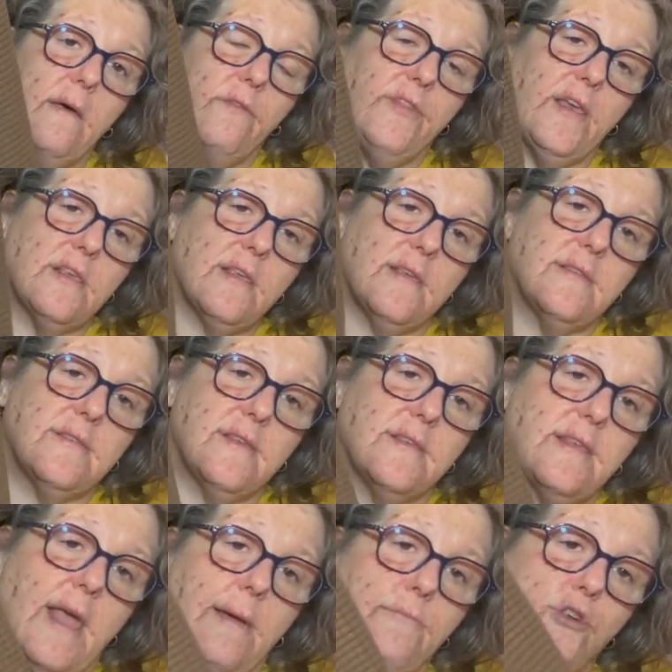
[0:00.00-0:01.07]
this is the
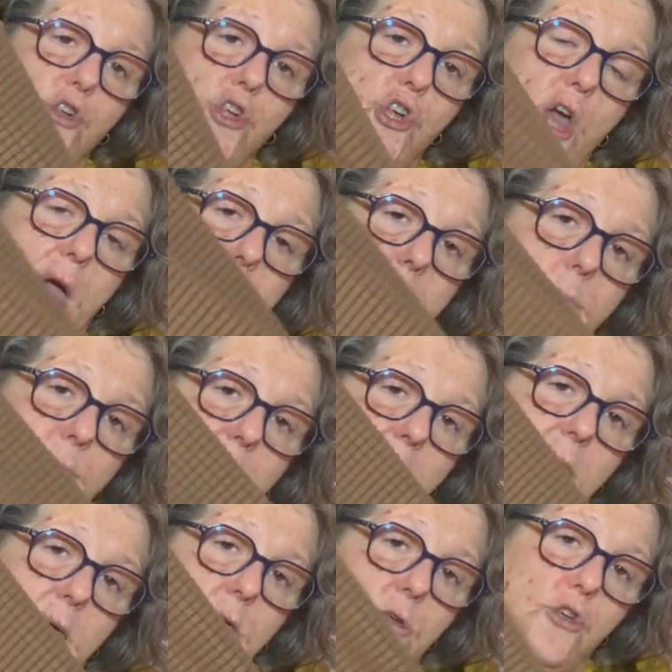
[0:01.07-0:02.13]
same shape
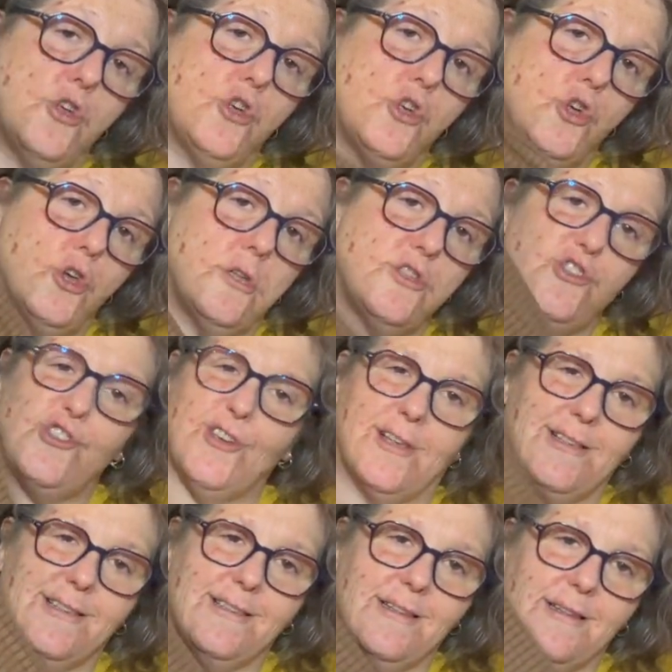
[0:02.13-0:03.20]
and it should
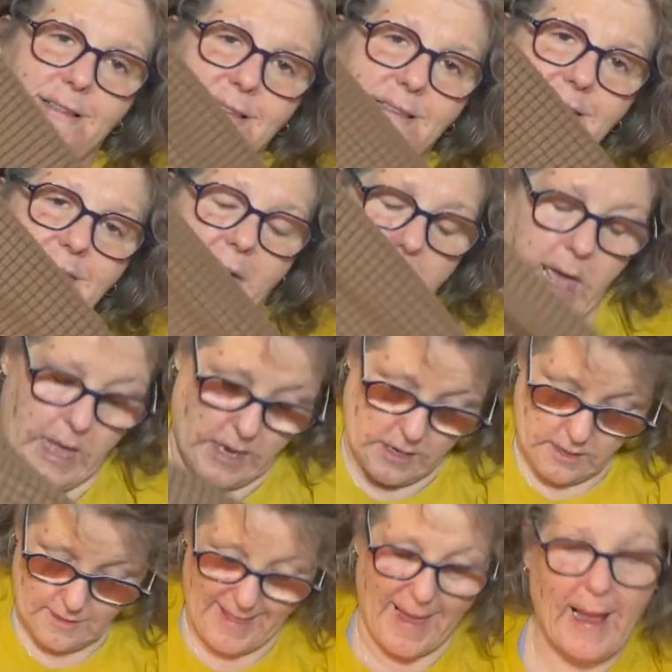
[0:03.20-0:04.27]
just stay
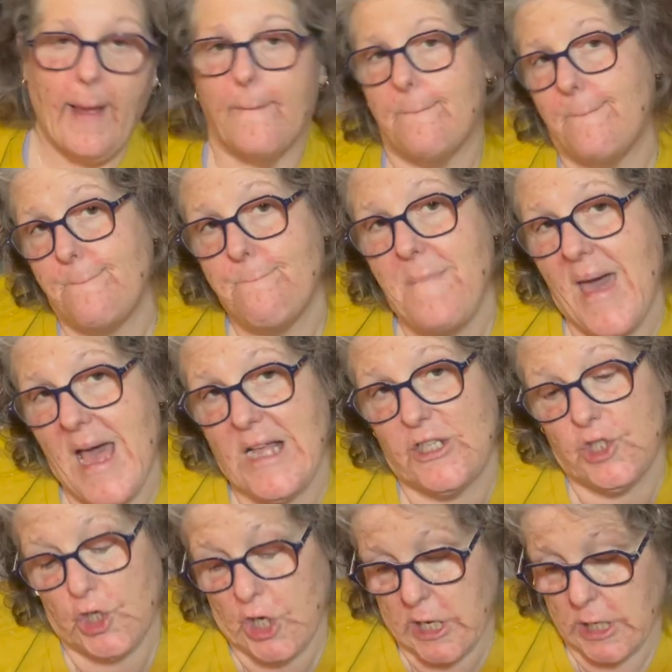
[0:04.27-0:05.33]
like
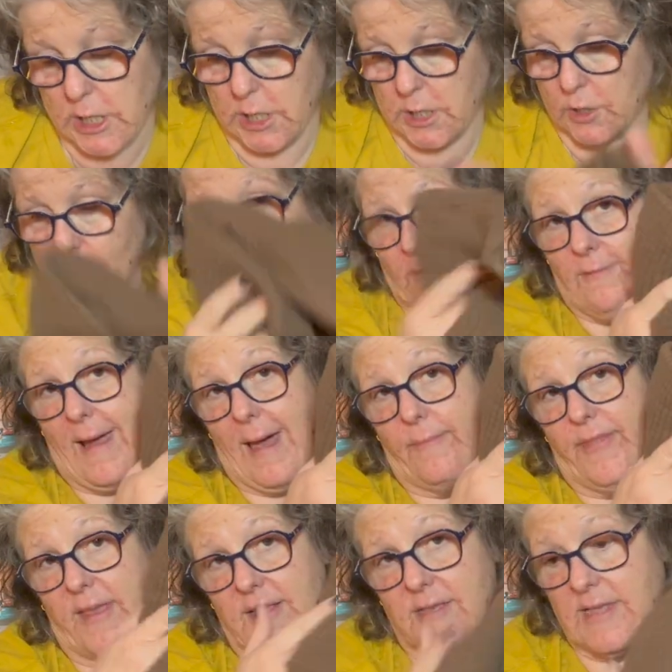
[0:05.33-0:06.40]
magic. So I grabbed
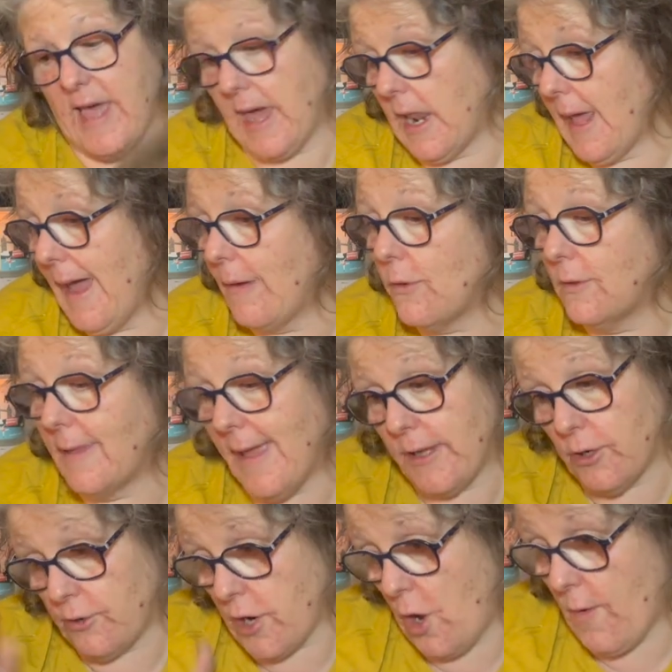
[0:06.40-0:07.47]
this set. I will let
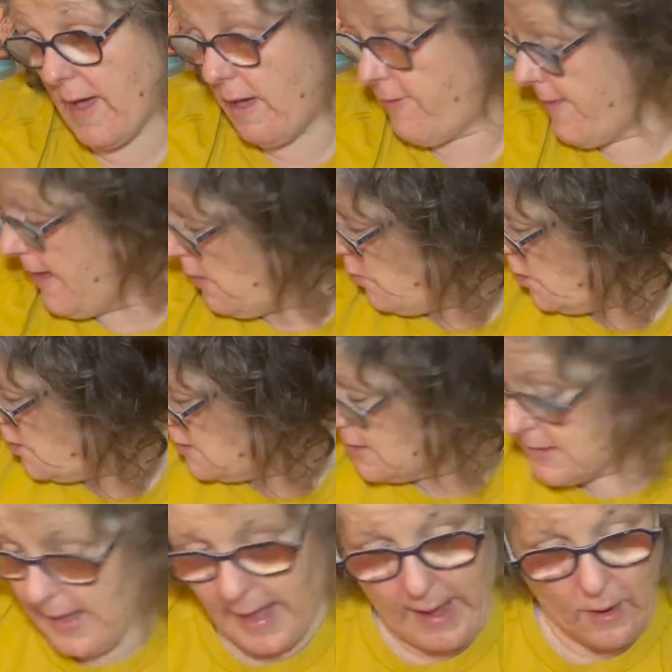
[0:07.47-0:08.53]
you know how that
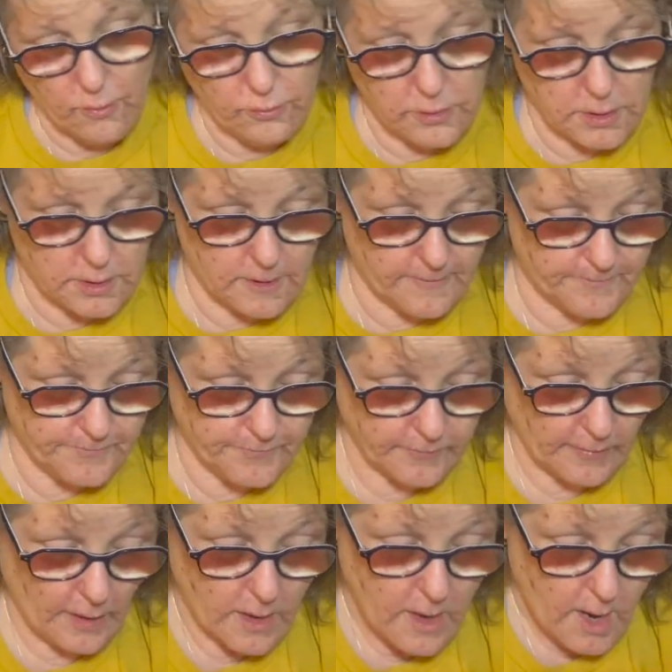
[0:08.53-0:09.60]
works out.
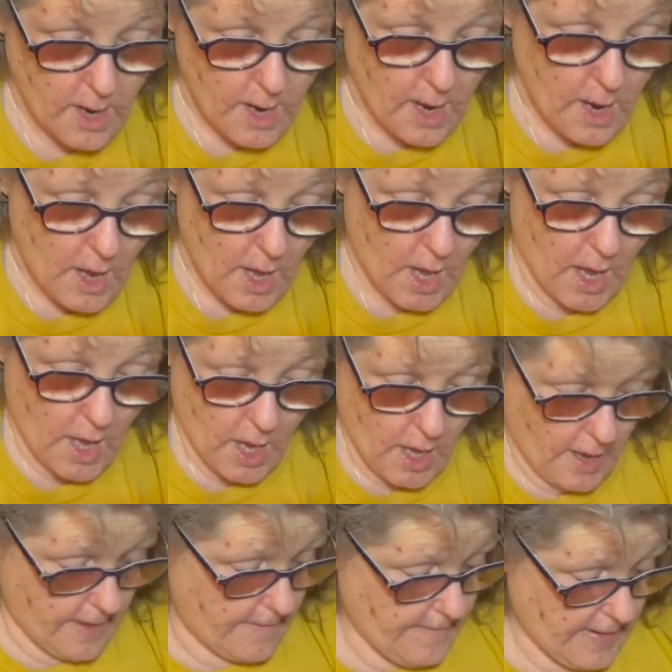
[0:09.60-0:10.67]

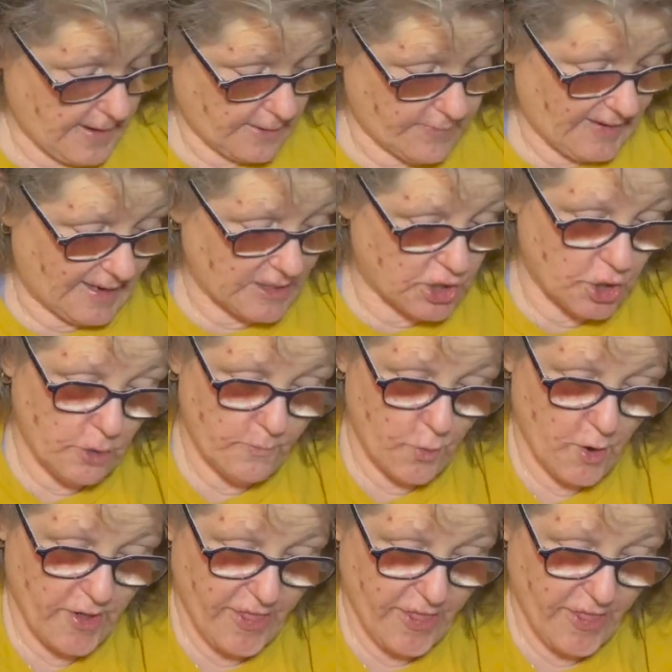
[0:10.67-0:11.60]
Um, we got two more